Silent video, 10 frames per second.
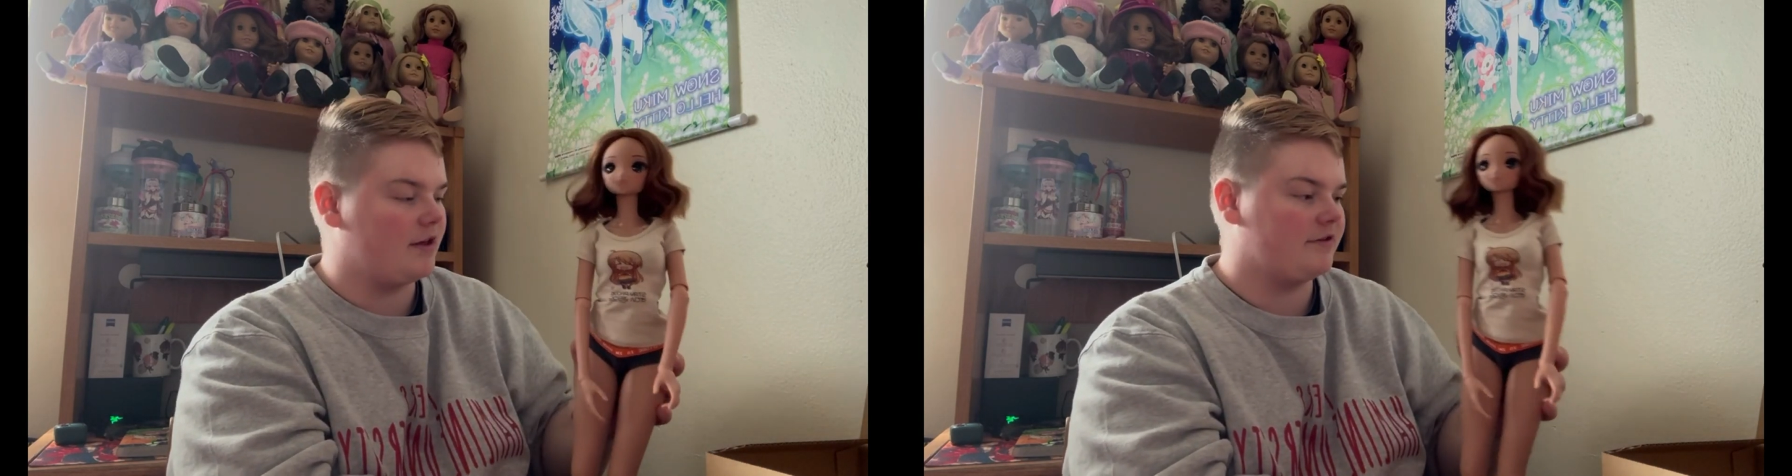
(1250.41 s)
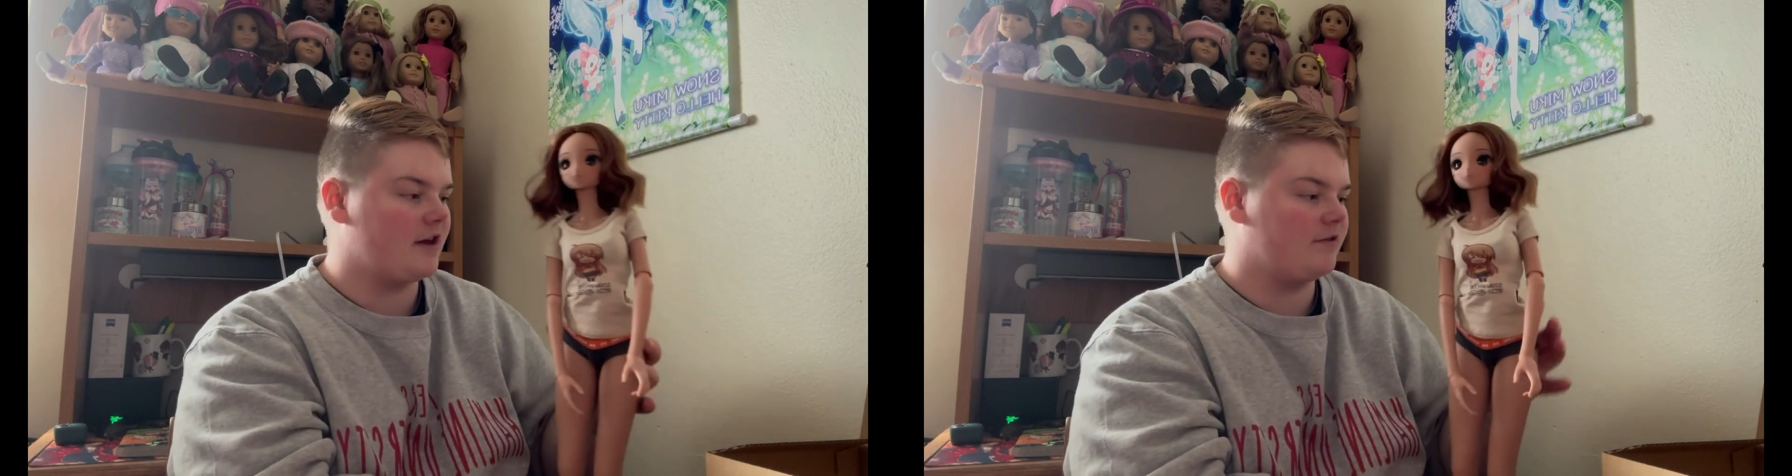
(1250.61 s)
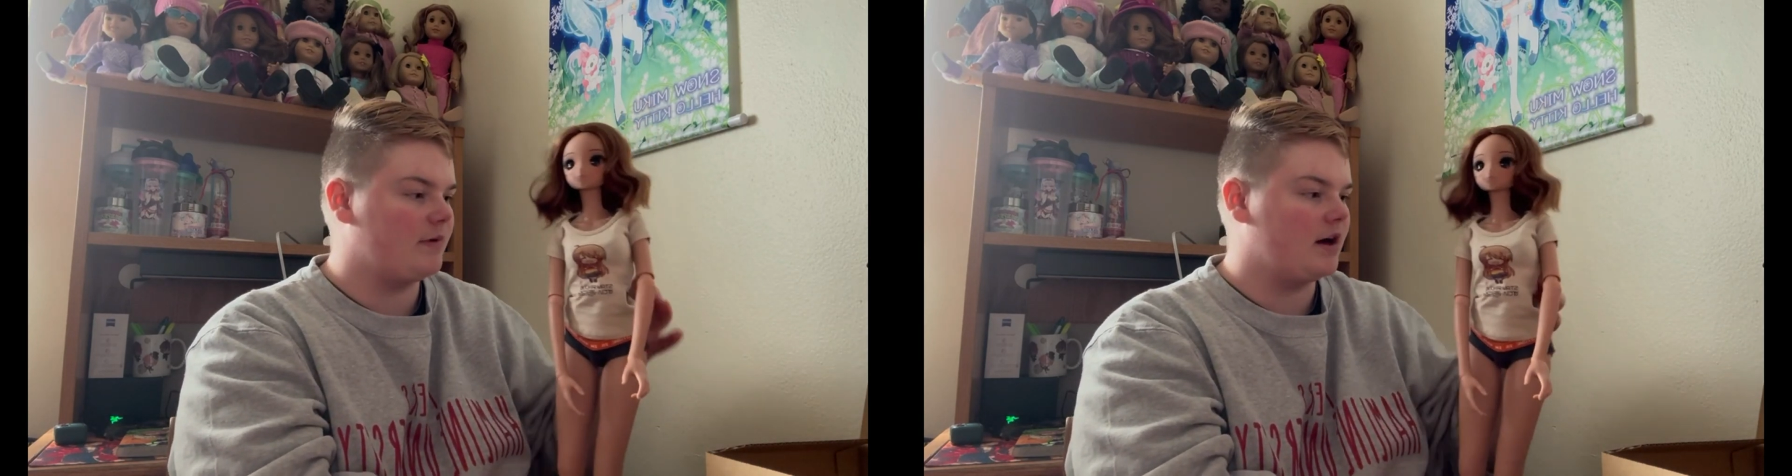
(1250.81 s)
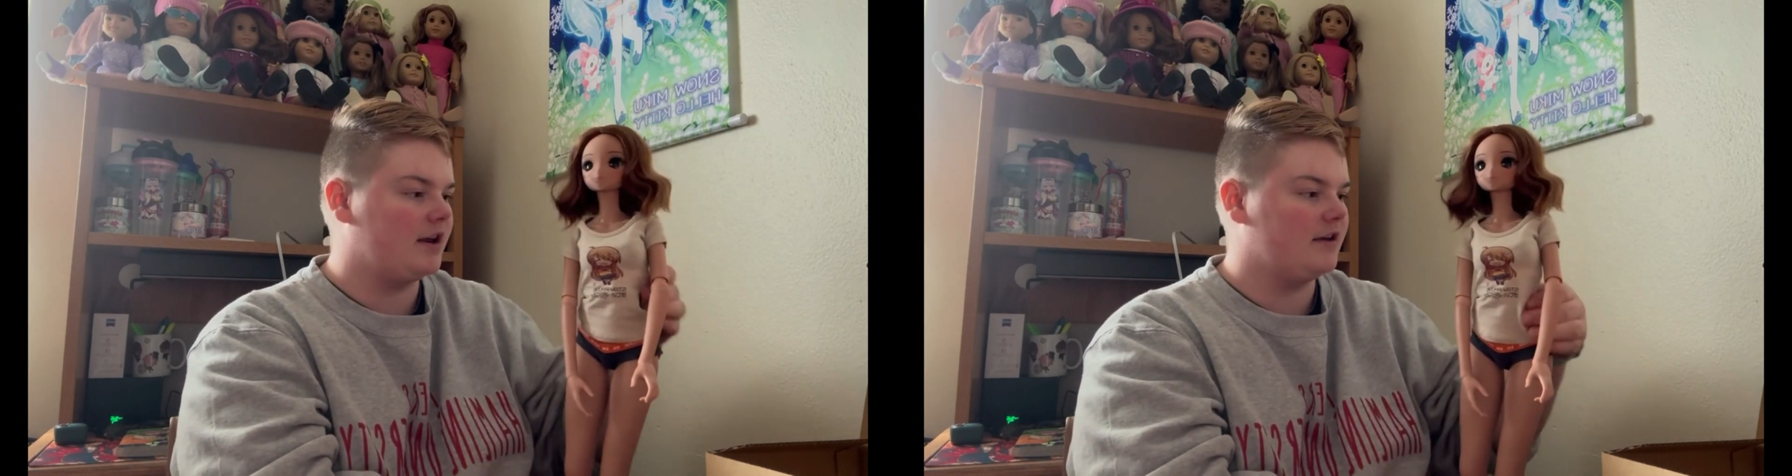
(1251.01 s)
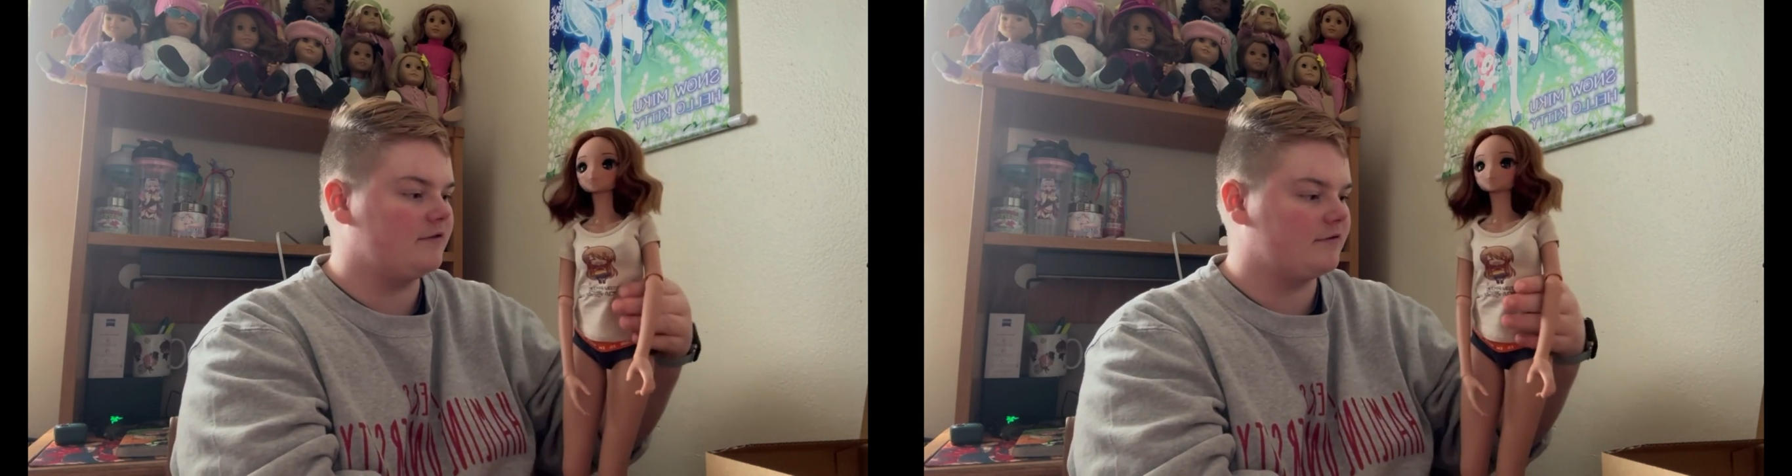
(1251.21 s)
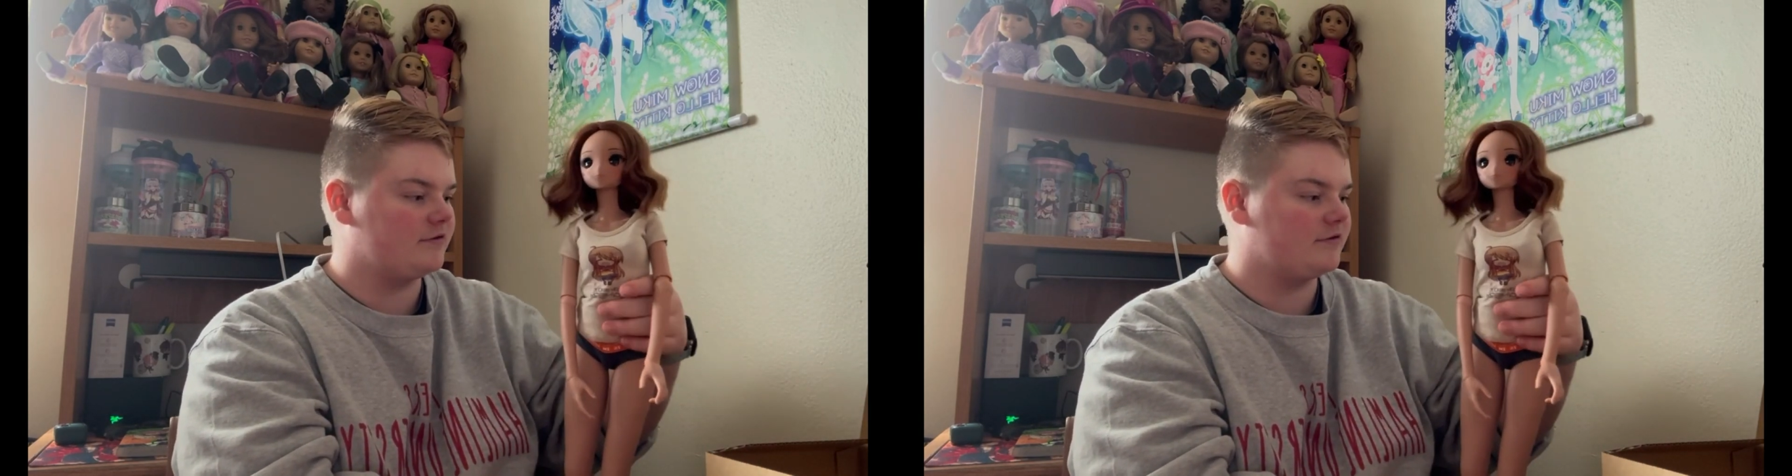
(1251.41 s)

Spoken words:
size bodies,